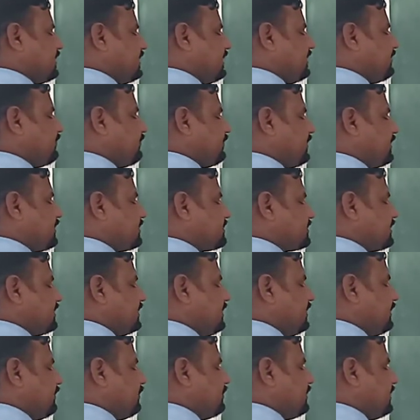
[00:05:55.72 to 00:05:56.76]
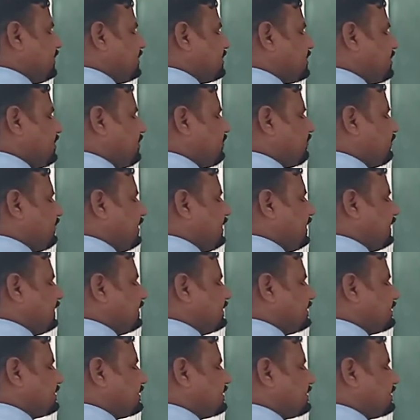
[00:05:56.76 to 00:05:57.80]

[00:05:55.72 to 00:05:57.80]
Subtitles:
and functional unit of lungs.